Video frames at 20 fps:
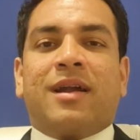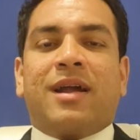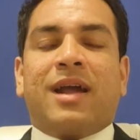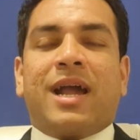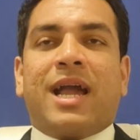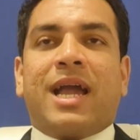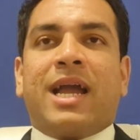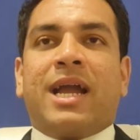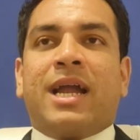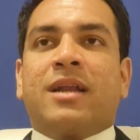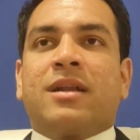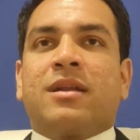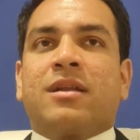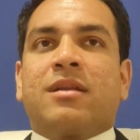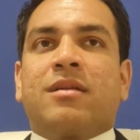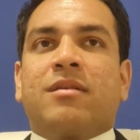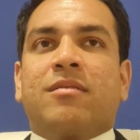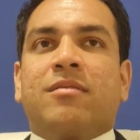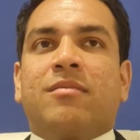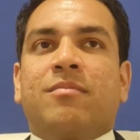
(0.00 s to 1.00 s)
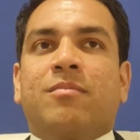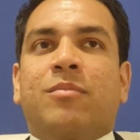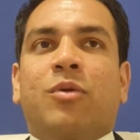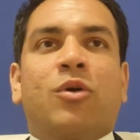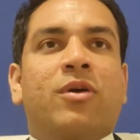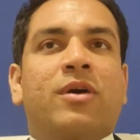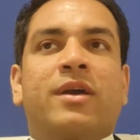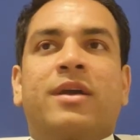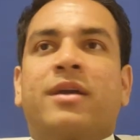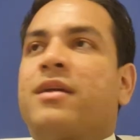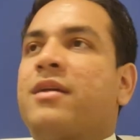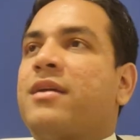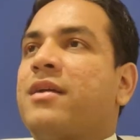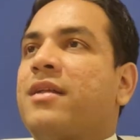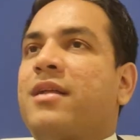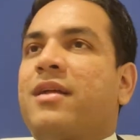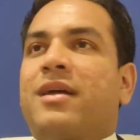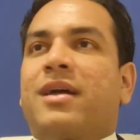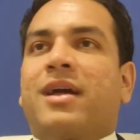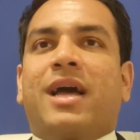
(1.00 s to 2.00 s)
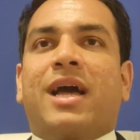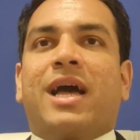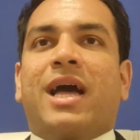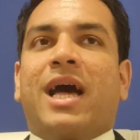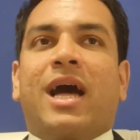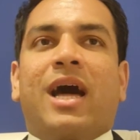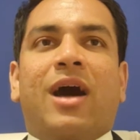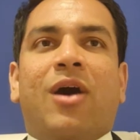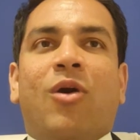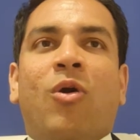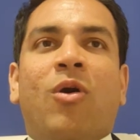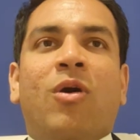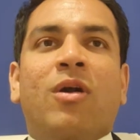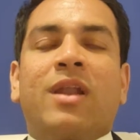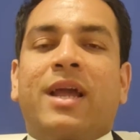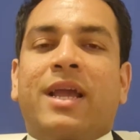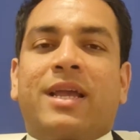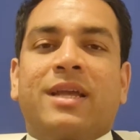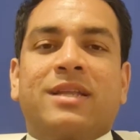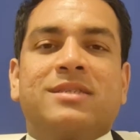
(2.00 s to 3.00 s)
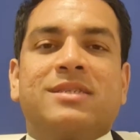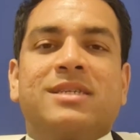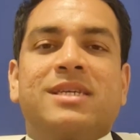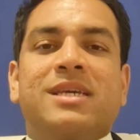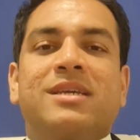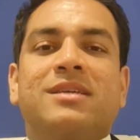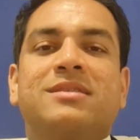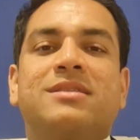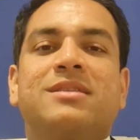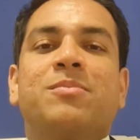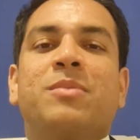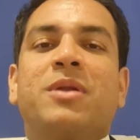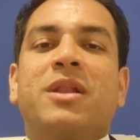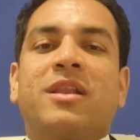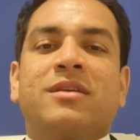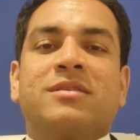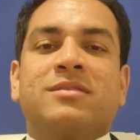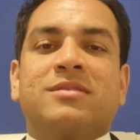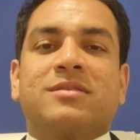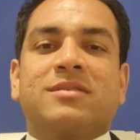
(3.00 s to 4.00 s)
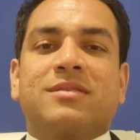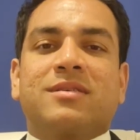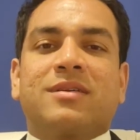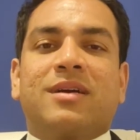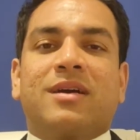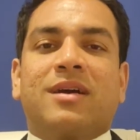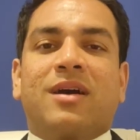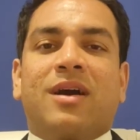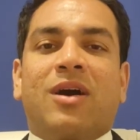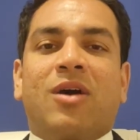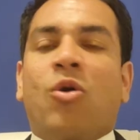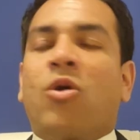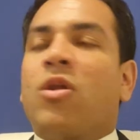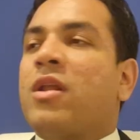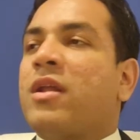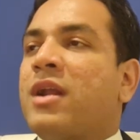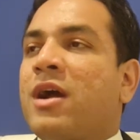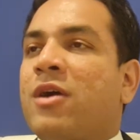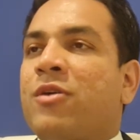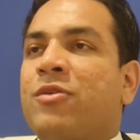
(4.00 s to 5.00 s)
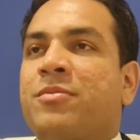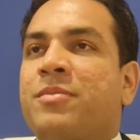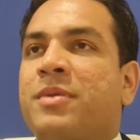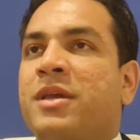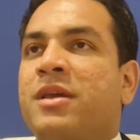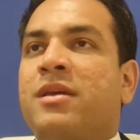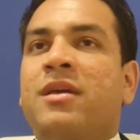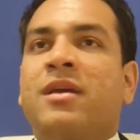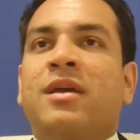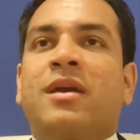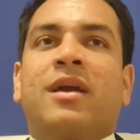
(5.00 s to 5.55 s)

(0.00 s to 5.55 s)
And boy, all I can see is the millions all around me.